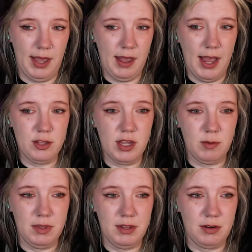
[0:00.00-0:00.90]
I
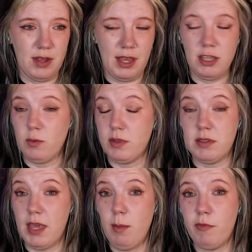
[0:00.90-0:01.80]
genuinely don't know how you
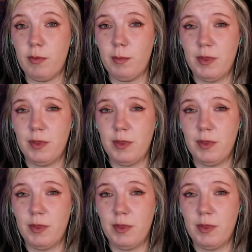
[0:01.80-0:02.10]
escaped from